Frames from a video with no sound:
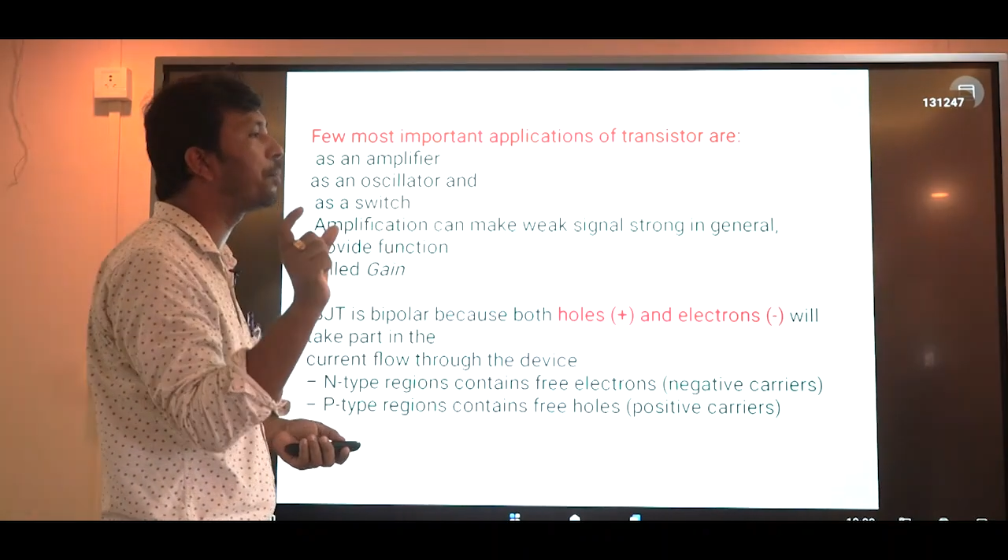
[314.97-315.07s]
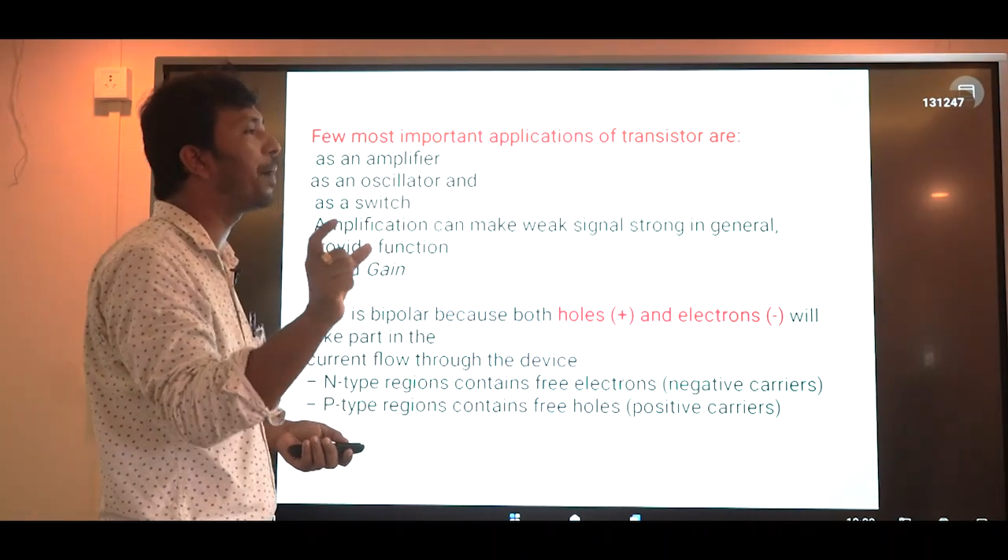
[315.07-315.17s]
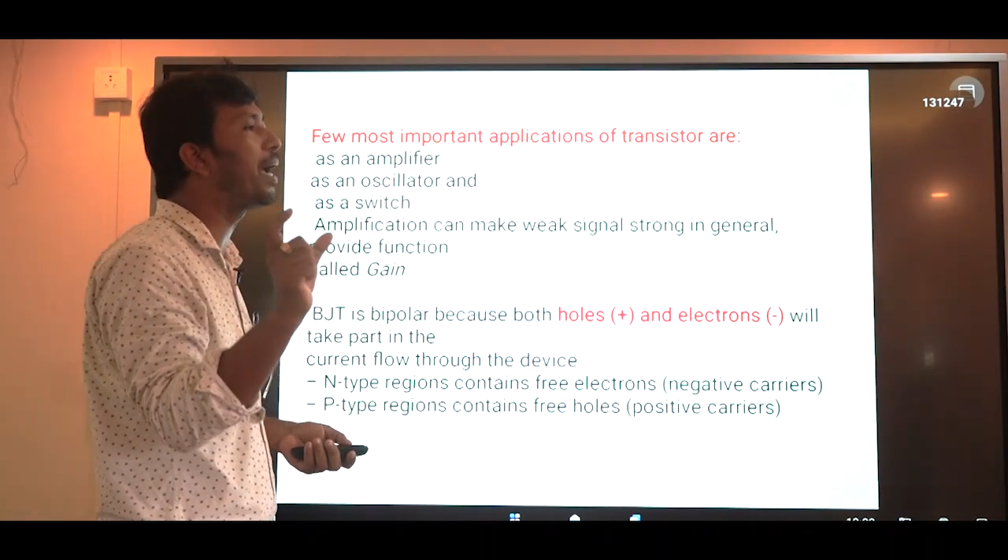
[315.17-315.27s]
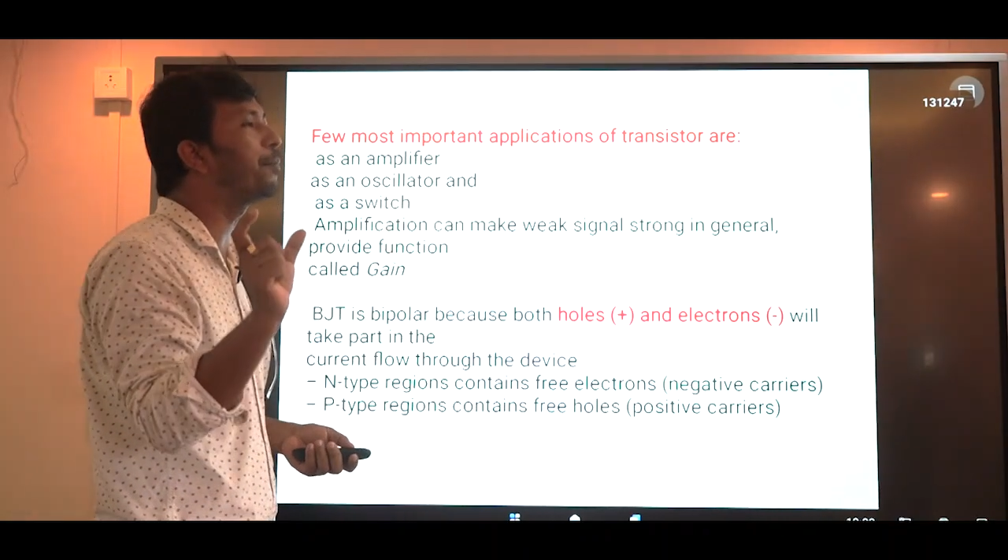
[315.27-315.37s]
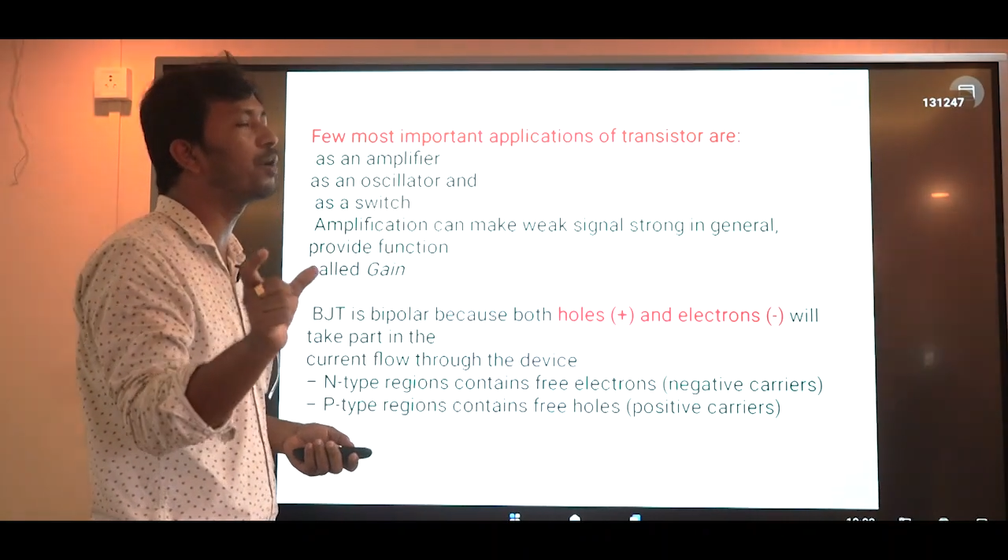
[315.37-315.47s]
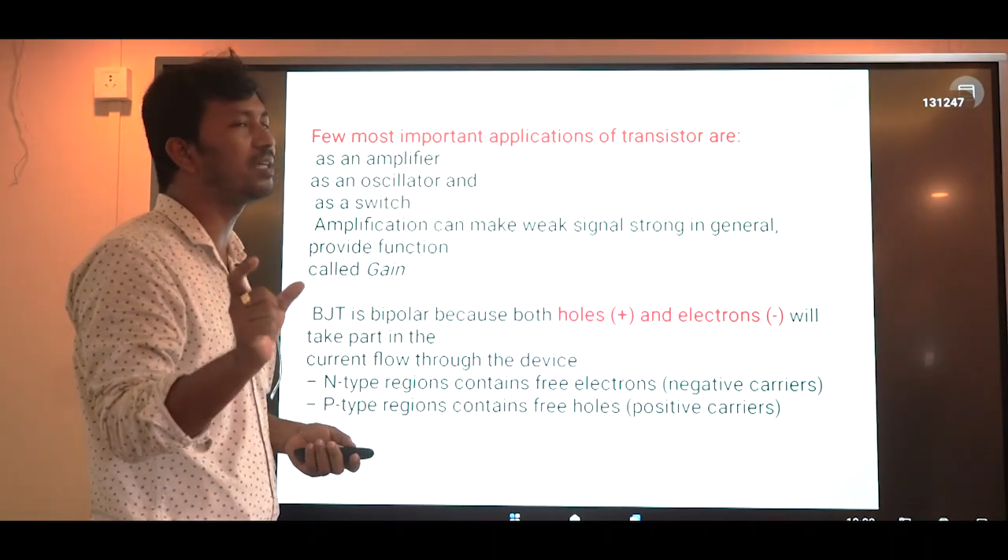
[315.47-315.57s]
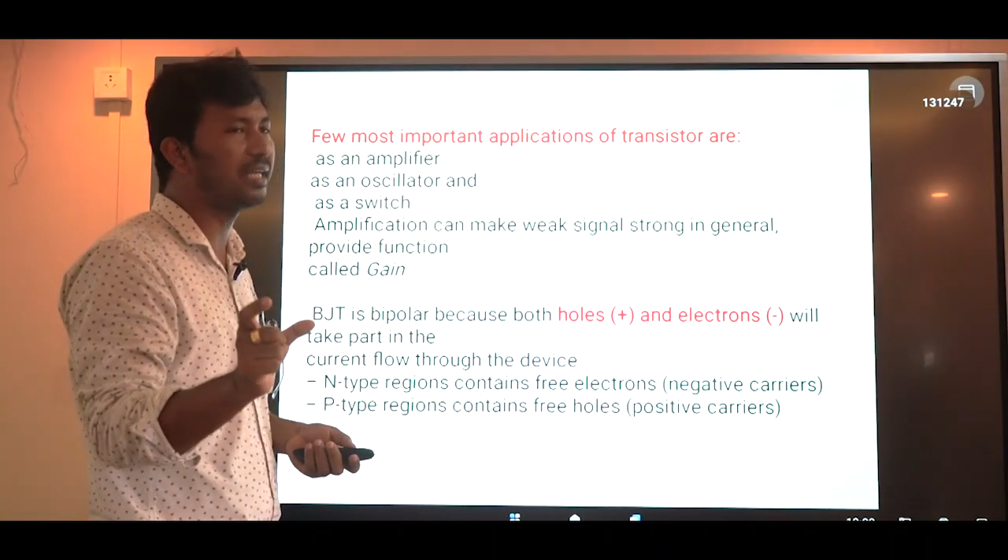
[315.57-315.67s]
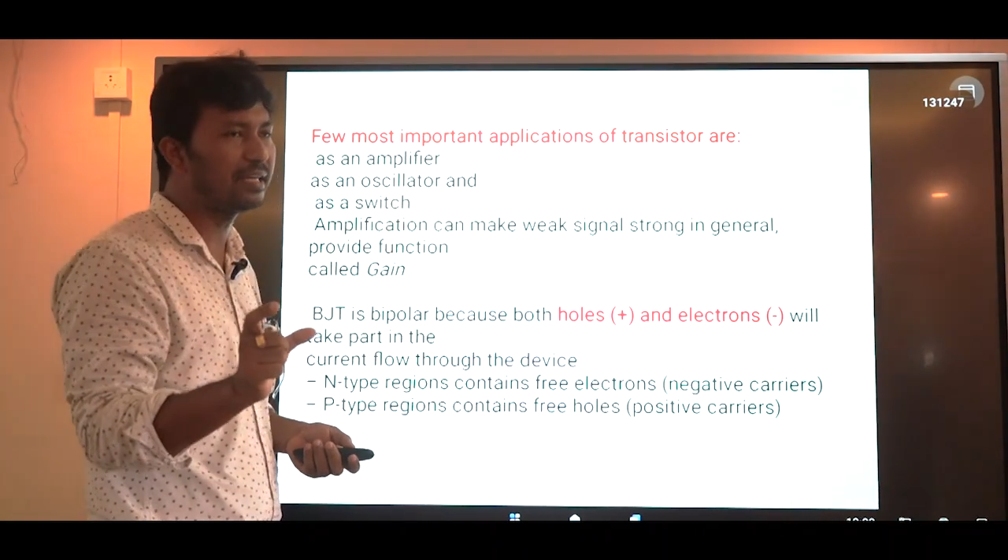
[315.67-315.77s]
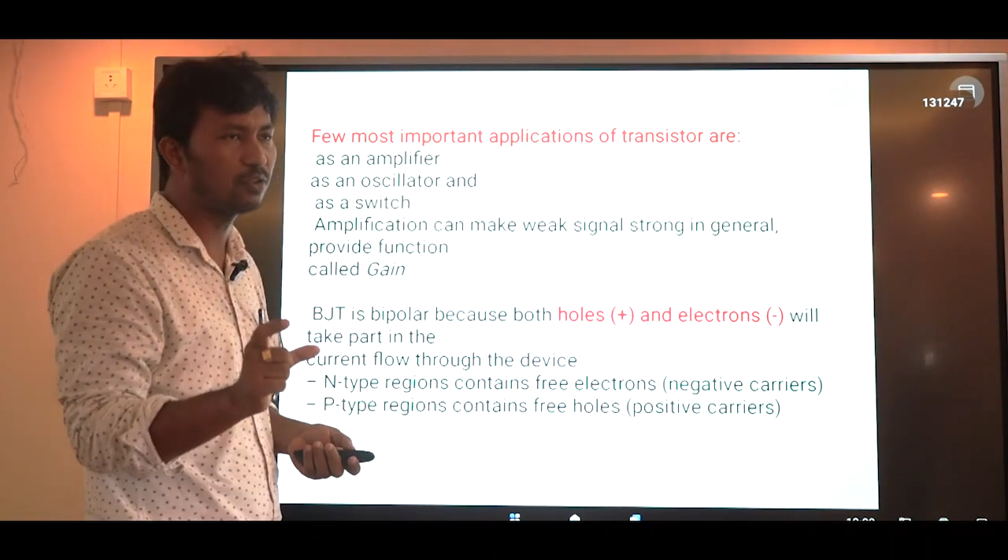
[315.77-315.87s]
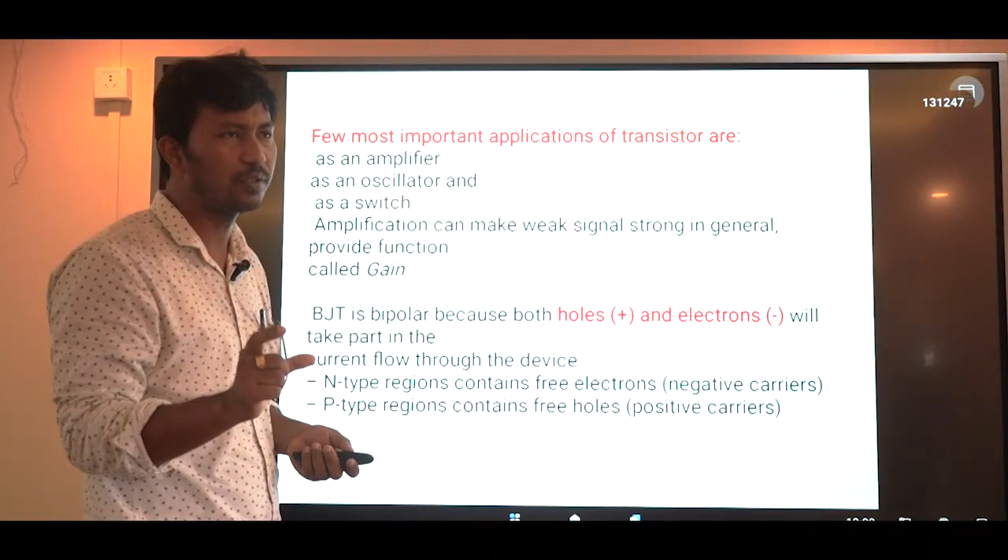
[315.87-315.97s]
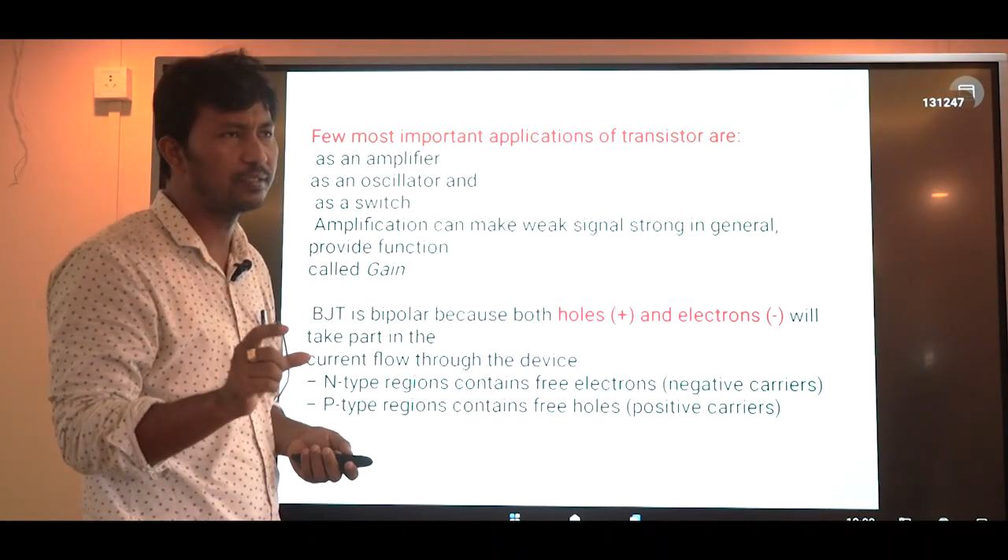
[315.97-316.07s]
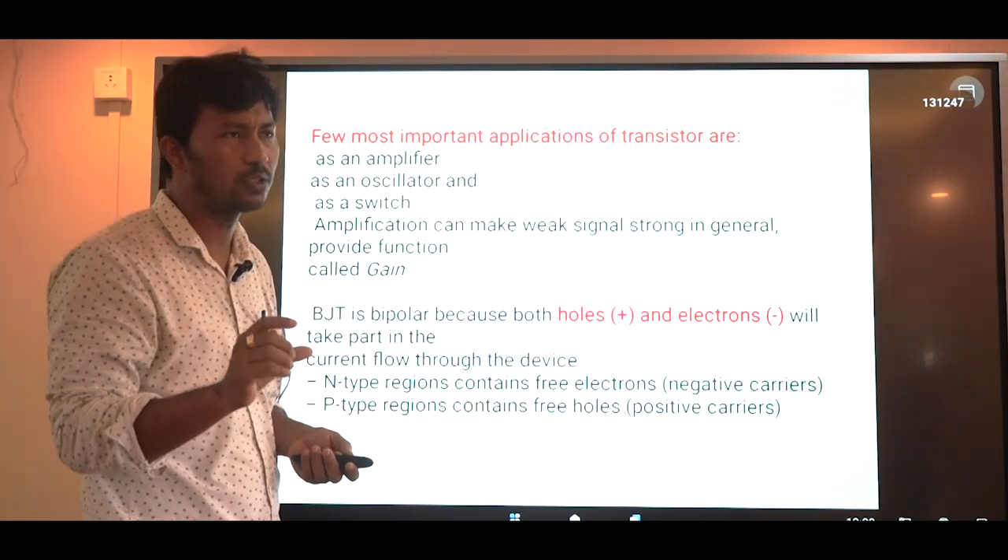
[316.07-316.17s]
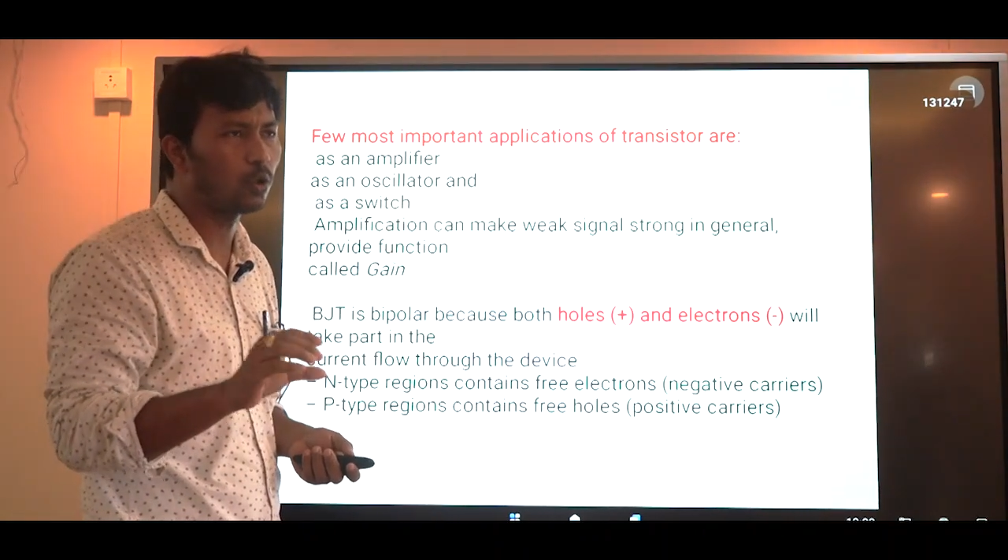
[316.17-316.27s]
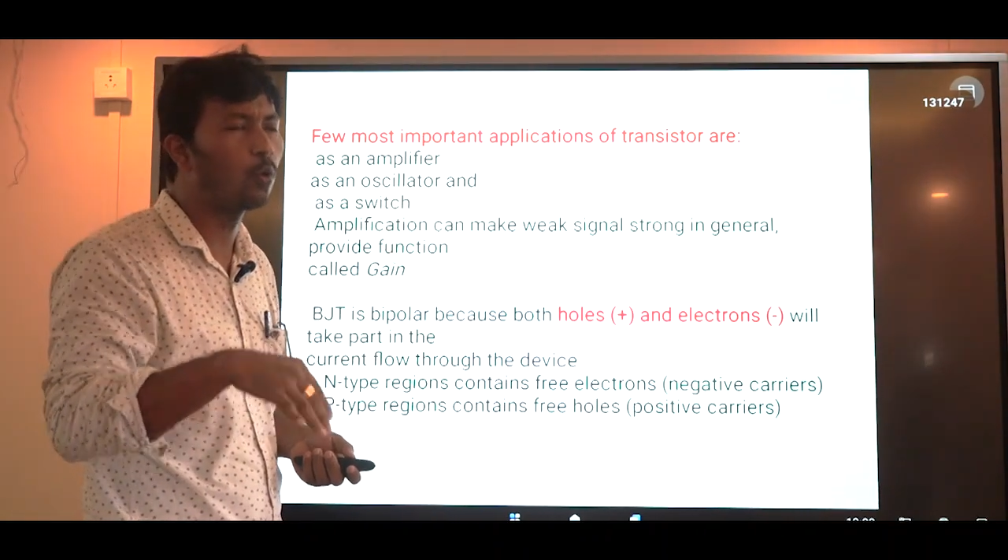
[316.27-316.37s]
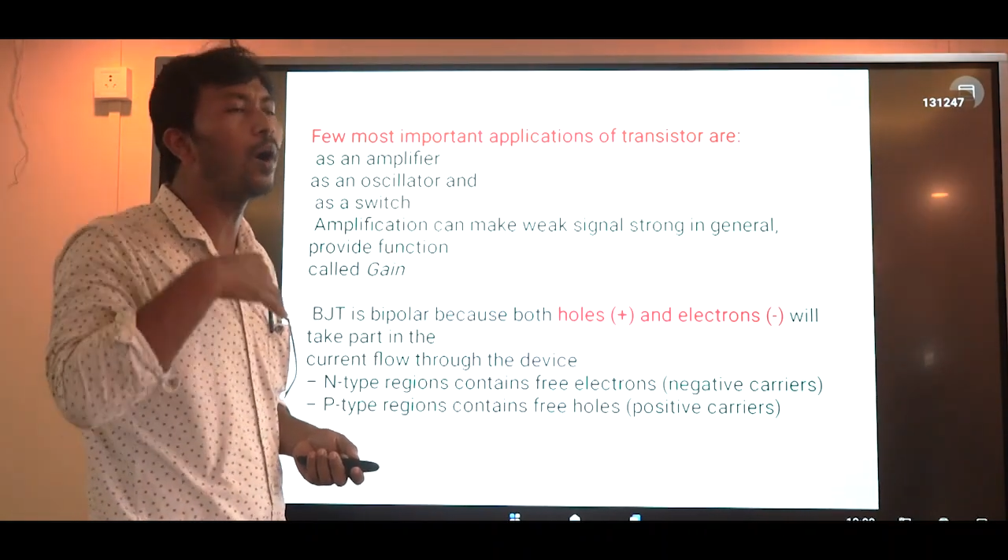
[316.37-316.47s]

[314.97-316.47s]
bipolar junction transistor.